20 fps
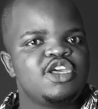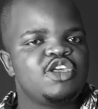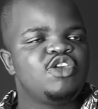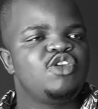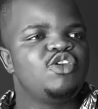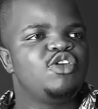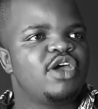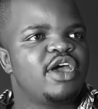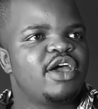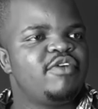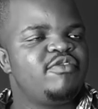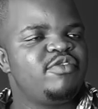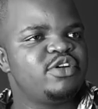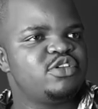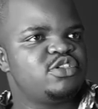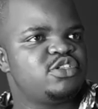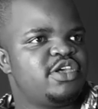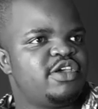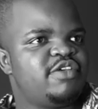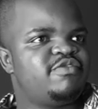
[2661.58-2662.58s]
you have
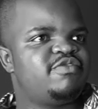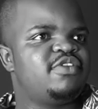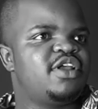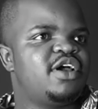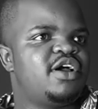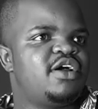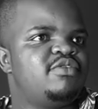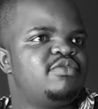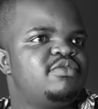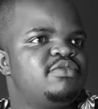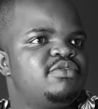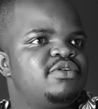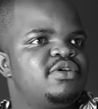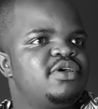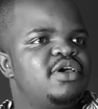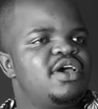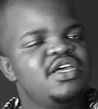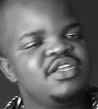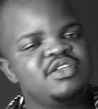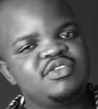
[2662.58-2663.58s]
what you have now,
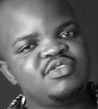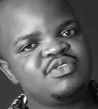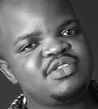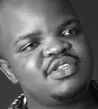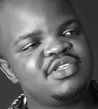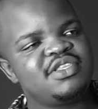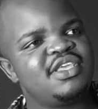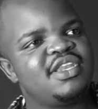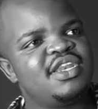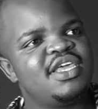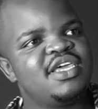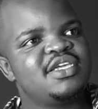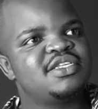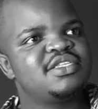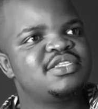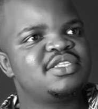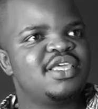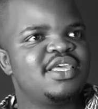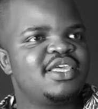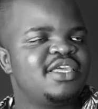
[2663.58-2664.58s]
and you see the
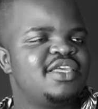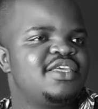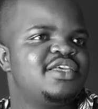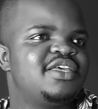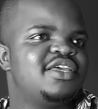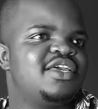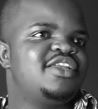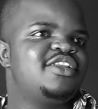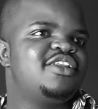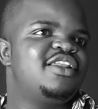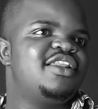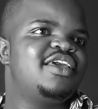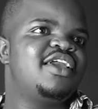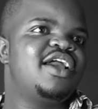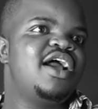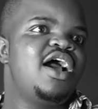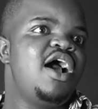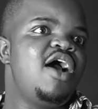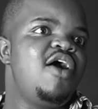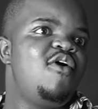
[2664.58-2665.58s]
next thing, and you're like,
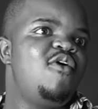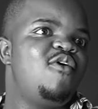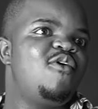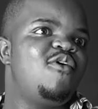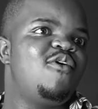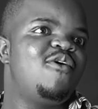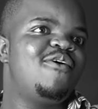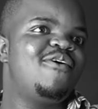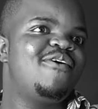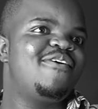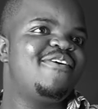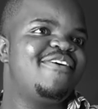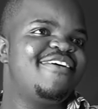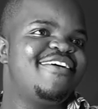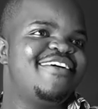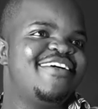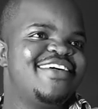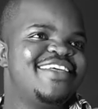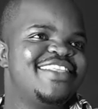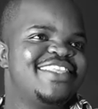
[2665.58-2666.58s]
oh,
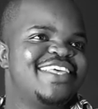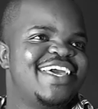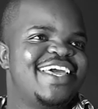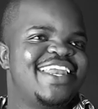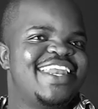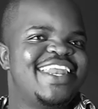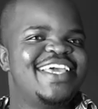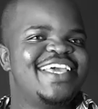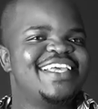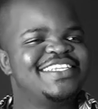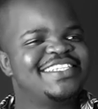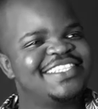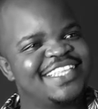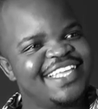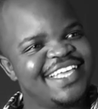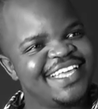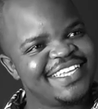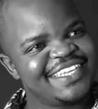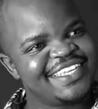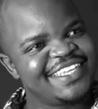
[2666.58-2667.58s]
Nice
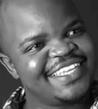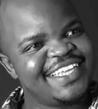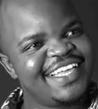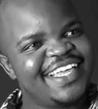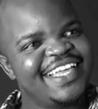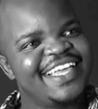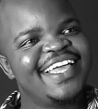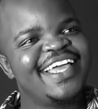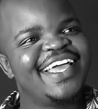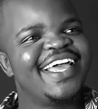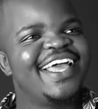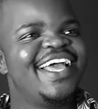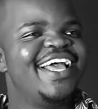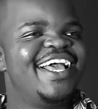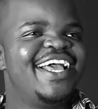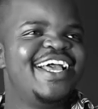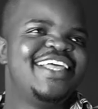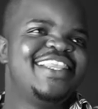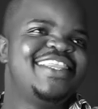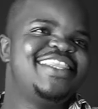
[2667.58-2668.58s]
things. yeah,
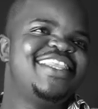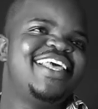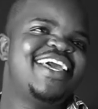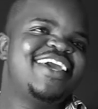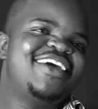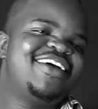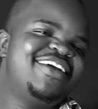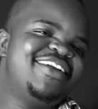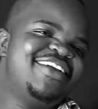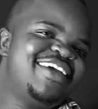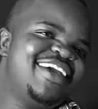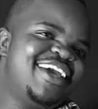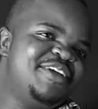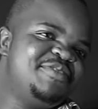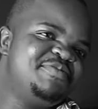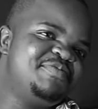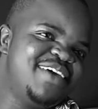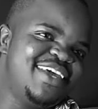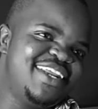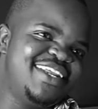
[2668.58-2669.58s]
They're gonna get yeah.
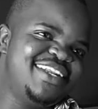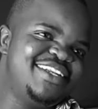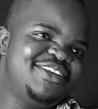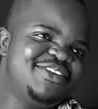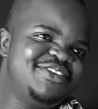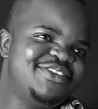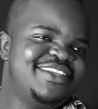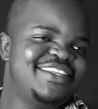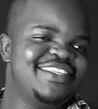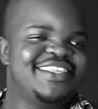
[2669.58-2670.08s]
married. You see